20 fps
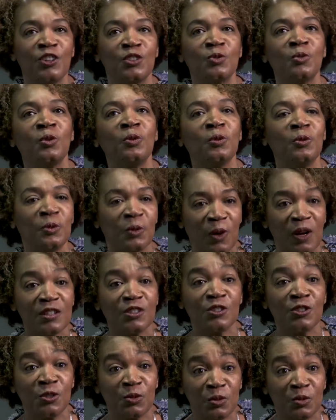So what we want
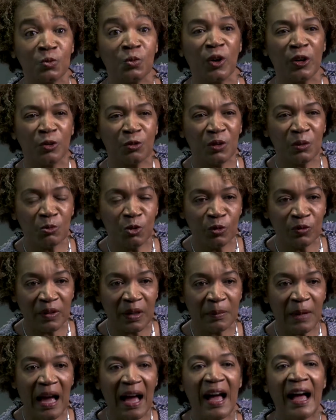to do is we want to remove
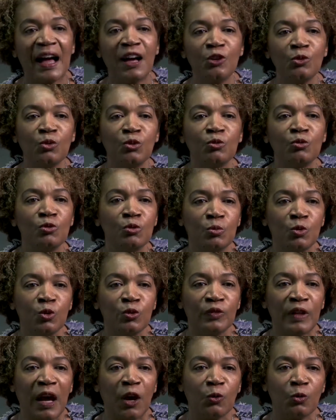them. How do we
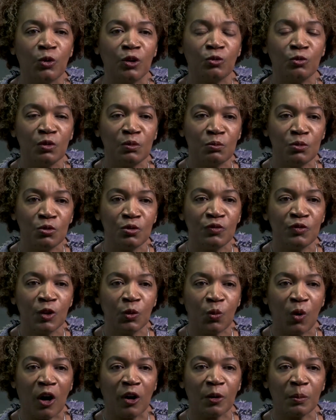remove that? We remove the
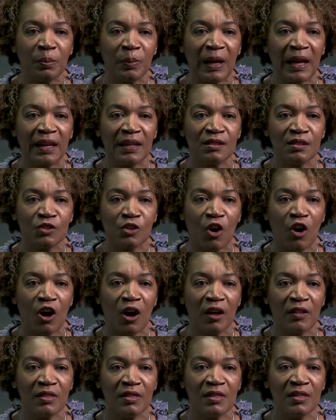water based
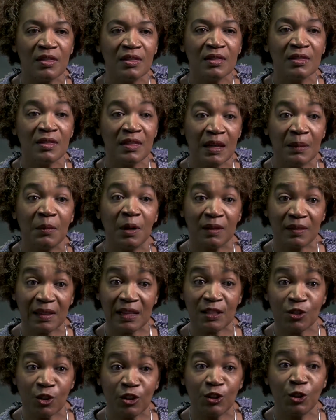on the amount
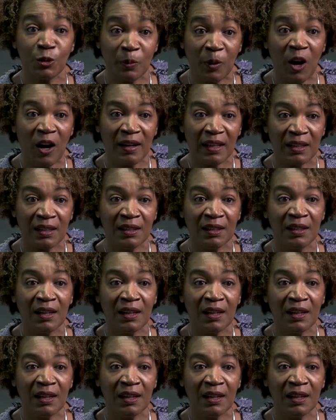that's on your body.